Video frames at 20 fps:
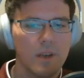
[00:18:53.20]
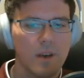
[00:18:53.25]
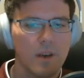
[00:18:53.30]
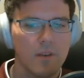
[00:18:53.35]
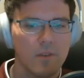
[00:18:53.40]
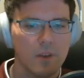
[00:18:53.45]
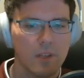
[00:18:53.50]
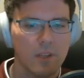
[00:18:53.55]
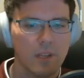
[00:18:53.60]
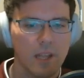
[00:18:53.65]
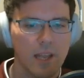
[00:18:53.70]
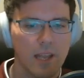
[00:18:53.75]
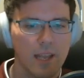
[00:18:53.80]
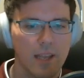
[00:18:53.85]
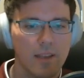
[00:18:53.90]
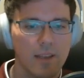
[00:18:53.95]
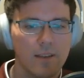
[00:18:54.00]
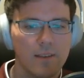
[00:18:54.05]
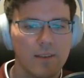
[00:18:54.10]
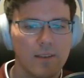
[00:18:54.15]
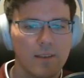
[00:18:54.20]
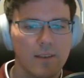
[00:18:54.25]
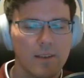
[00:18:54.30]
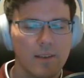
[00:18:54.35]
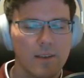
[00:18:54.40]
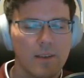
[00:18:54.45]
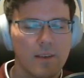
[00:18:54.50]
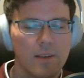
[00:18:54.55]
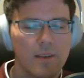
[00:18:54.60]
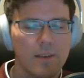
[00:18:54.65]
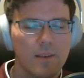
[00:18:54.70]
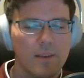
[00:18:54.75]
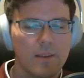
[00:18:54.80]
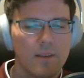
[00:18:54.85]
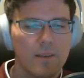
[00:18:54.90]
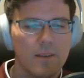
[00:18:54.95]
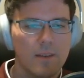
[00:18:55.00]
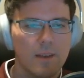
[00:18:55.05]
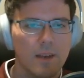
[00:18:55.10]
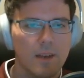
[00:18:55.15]
a clay.
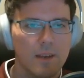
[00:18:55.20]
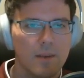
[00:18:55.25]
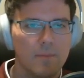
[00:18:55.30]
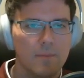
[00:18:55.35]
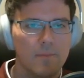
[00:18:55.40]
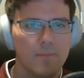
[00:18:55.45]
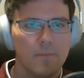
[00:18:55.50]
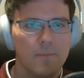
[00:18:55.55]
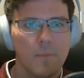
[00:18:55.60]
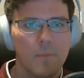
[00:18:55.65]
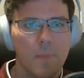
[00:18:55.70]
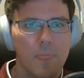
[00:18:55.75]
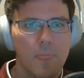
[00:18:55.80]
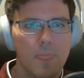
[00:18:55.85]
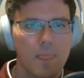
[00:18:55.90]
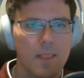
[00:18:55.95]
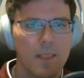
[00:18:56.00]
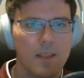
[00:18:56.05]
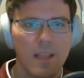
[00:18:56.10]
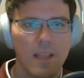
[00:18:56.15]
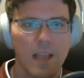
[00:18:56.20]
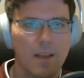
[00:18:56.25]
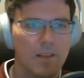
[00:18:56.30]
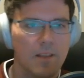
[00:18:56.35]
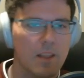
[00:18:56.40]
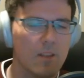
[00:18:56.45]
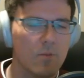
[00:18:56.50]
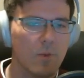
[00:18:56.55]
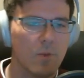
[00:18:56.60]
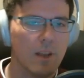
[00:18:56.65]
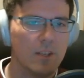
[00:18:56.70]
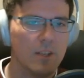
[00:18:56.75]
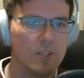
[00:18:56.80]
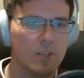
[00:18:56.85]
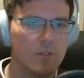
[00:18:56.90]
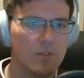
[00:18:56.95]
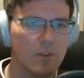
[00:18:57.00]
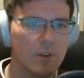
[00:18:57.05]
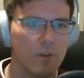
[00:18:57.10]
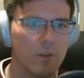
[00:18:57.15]
And yeah, that's when I
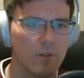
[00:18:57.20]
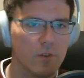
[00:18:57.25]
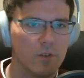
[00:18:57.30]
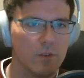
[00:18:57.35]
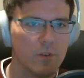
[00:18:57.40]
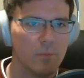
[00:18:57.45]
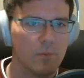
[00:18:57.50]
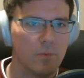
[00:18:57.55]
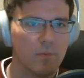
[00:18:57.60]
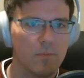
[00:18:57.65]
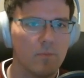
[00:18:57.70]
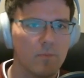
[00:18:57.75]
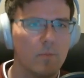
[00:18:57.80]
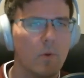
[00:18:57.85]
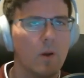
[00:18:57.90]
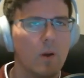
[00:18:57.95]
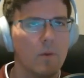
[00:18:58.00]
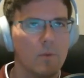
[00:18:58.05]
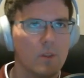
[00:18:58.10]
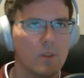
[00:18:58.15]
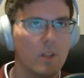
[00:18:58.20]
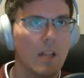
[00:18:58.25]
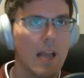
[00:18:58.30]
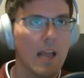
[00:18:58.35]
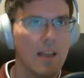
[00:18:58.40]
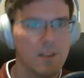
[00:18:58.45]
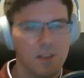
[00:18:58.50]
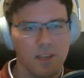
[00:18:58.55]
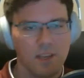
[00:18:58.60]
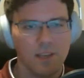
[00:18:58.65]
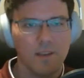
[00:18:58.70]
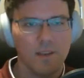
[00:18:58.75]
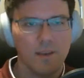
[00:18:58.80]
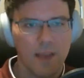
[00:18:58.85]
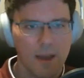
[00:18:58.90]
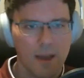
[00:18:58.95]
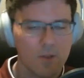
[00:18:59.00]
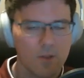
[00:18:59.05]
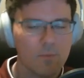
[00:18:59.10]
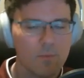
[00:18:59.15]
shifted over to it was classic, and
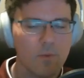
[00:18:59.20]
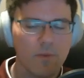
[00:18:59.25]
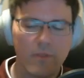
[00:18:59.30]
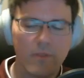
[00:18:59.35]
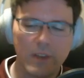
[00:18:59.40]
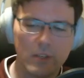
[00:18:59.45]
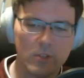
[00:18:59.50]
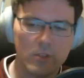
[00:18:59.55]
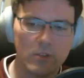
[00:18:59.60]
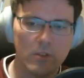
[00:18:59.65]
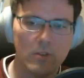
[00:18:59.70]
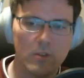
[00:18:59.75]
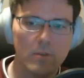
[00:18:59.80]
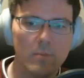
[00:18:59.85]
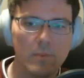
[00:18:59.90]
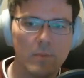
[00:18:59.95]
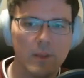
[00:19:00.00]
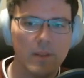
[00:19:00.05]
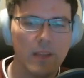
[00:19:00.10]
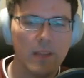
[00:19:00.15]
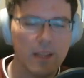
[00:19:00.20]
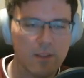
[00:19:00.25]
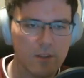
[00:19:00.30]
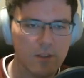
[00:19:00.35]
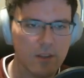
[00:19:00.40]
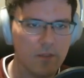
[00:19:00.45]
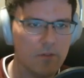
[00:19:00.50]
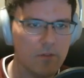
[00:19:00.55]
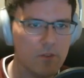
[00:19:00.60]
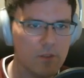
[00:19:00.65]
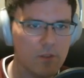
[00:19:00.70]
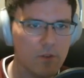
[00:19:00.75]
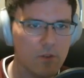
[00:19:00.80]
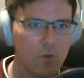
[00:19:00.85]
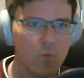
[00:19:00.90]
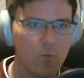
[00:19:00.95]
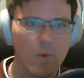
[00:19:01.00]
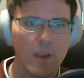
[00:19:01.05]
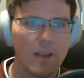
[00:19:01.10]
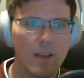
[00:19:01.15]
now it's professional. But that stuff is
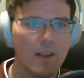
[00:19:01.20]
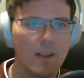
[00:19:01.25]
great.